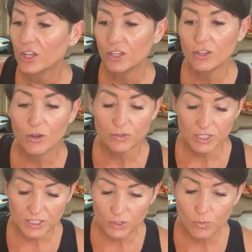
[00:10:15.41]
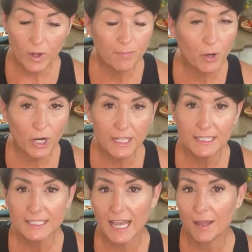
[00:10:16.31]
you don't just do one part at a
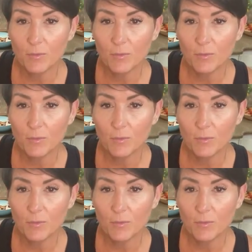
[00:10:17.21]
time.